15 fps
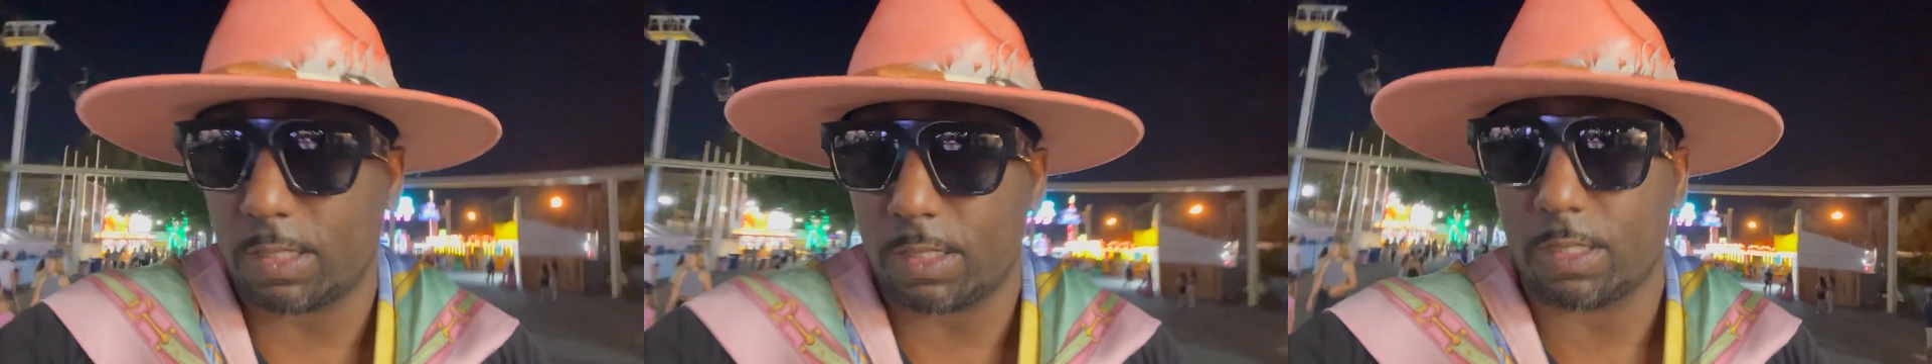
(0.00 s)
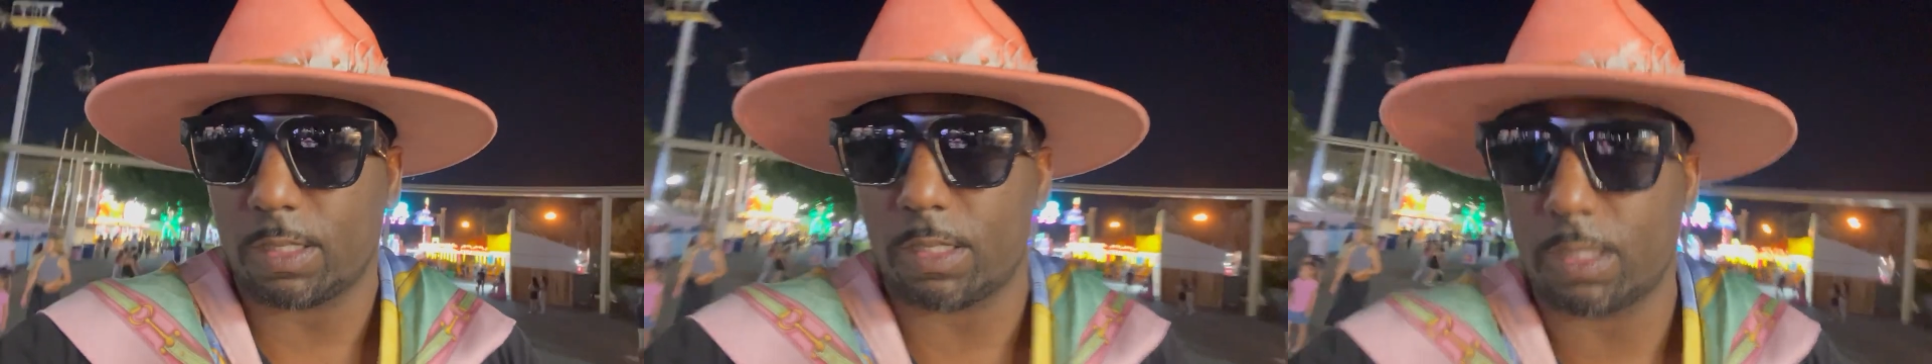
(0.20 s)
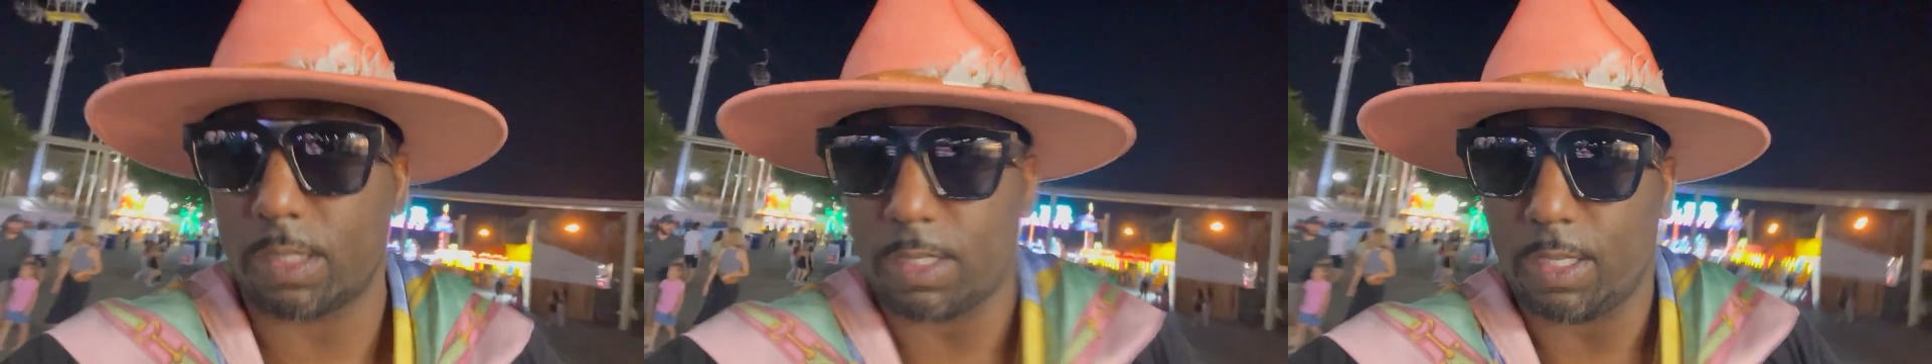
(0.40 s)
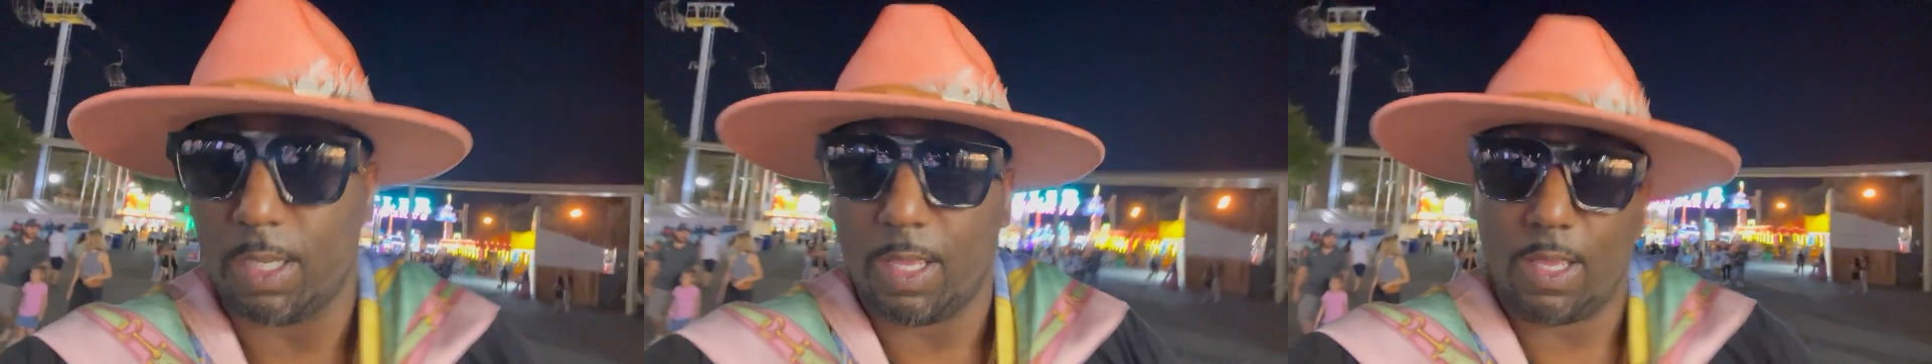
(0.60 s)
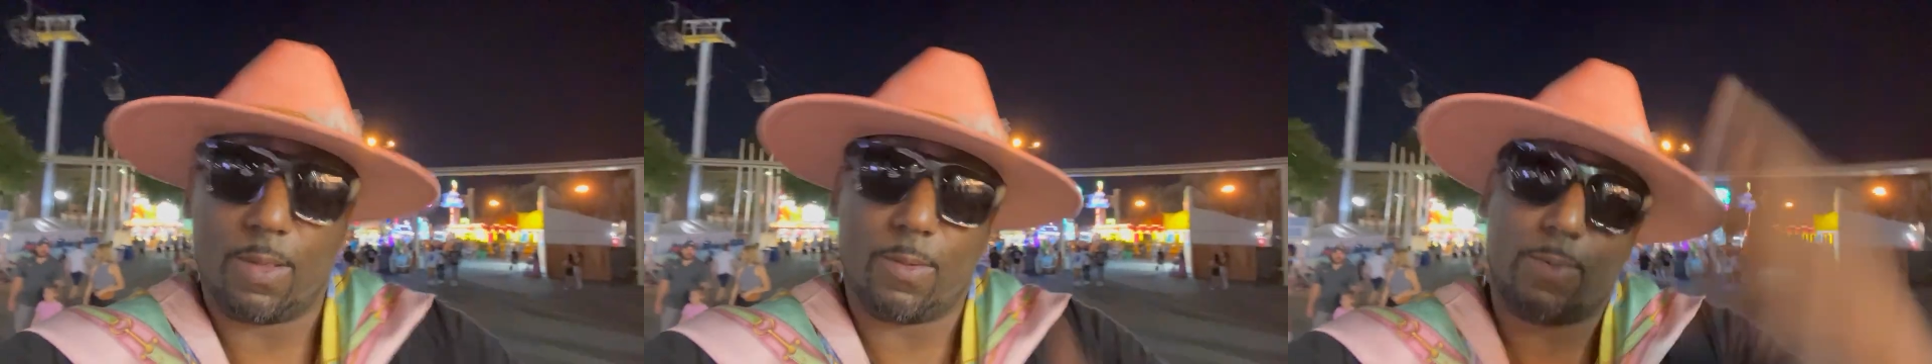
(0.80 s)

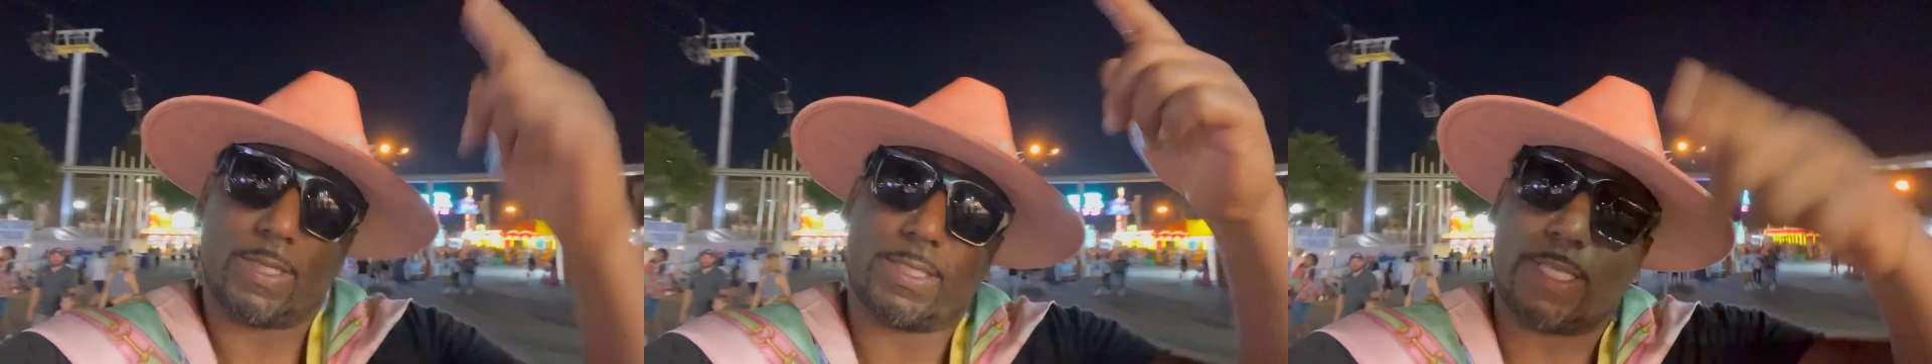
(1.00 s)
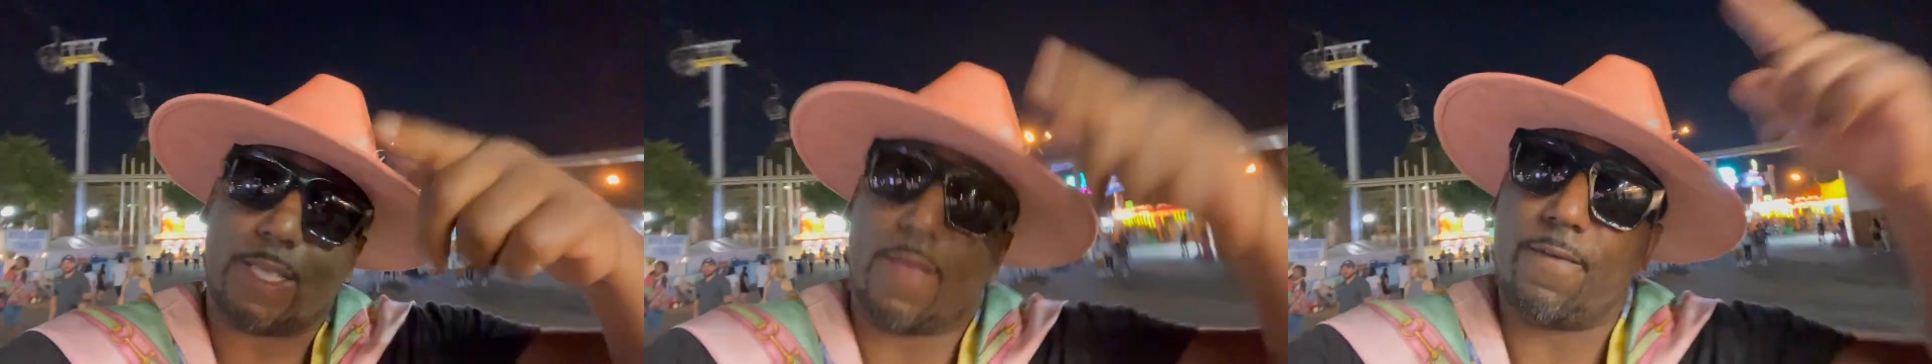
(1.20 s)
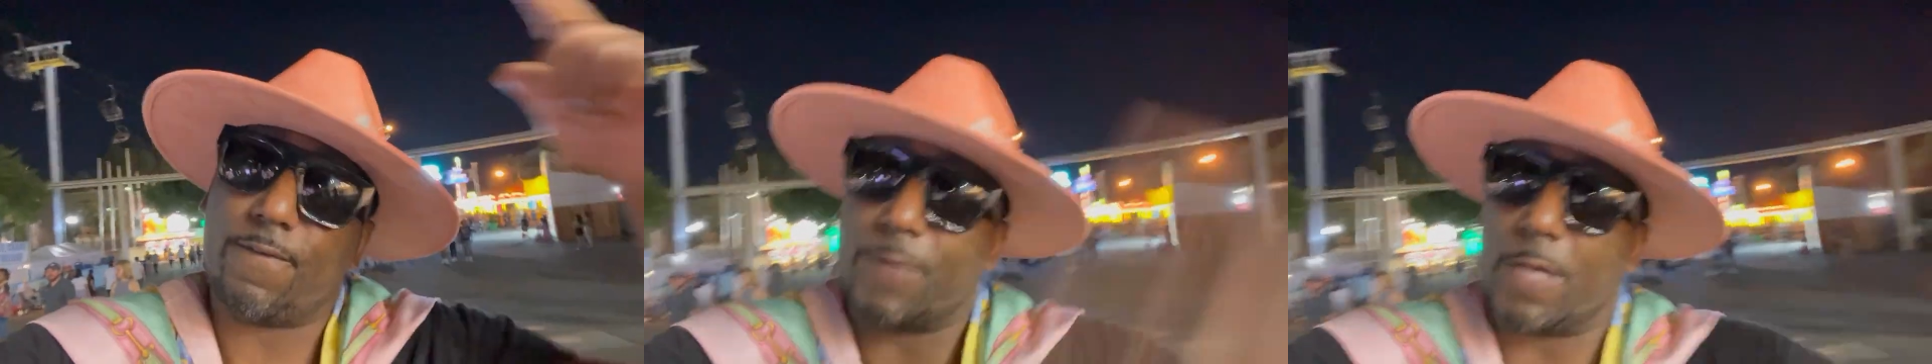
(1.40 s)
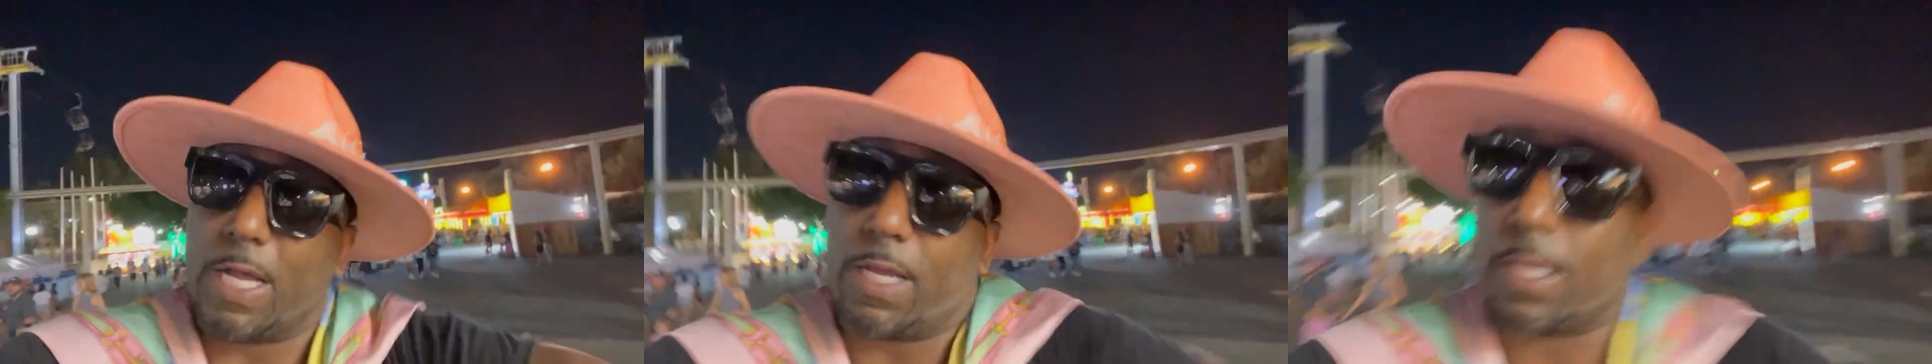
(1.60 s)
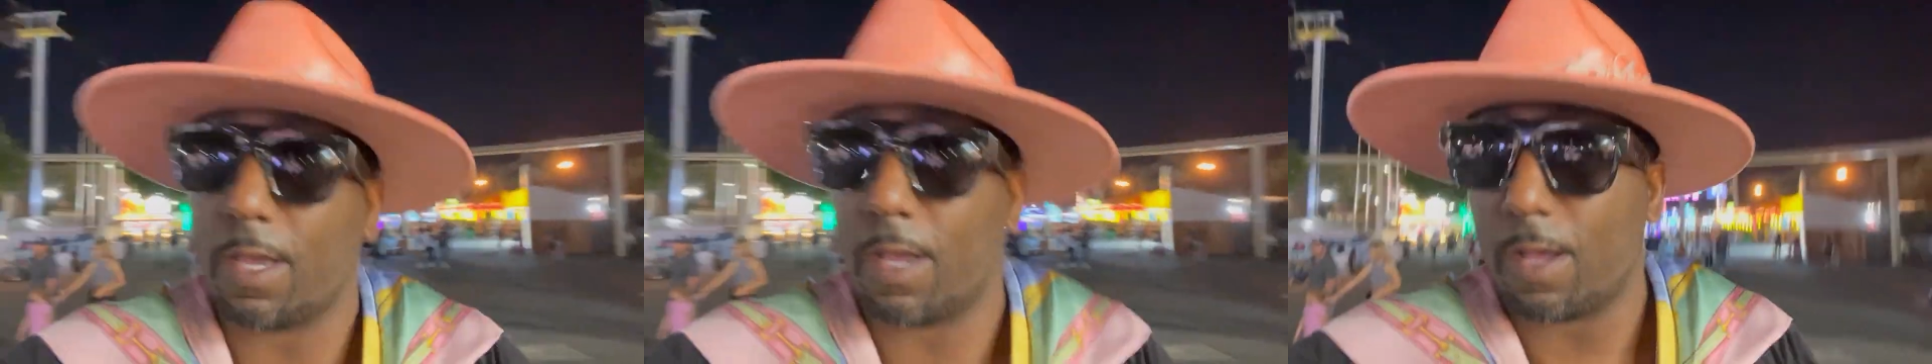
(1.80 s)
And we said,
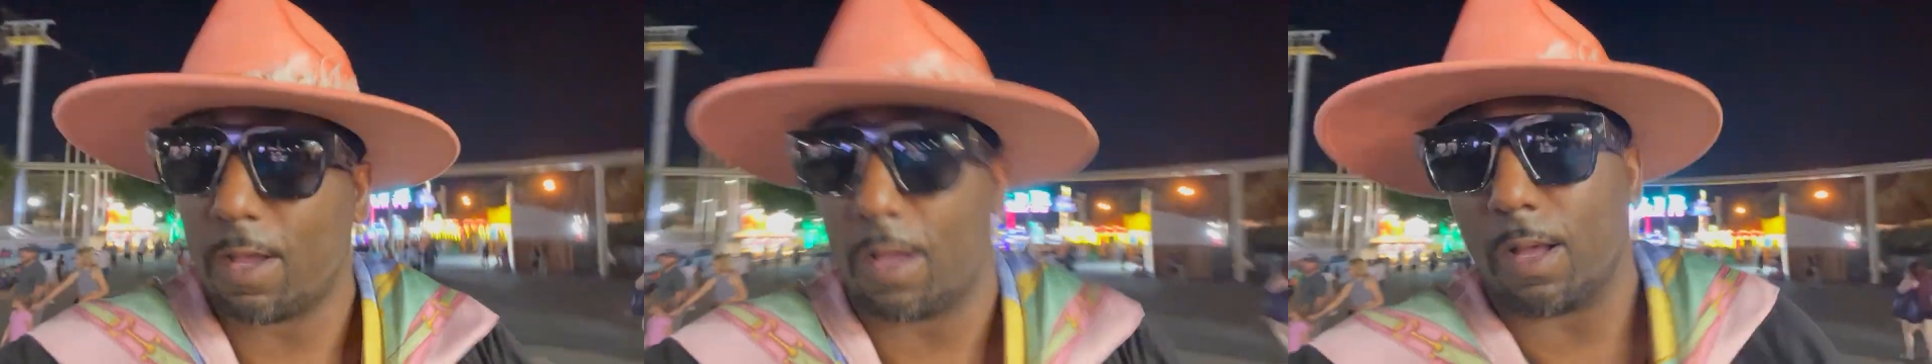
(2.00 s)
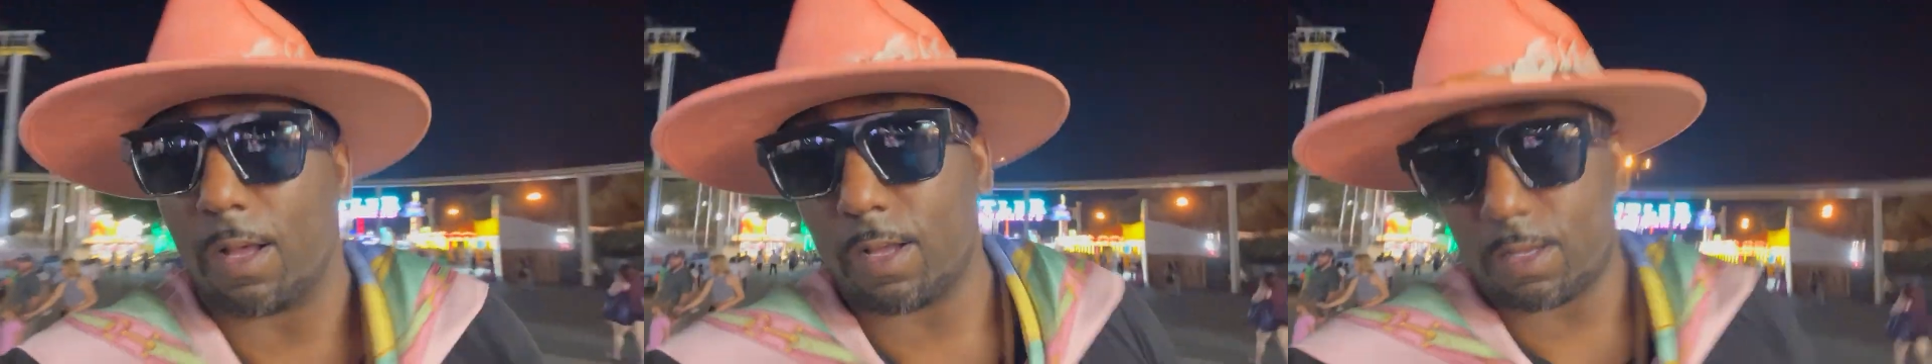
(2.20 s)
fuck y'all.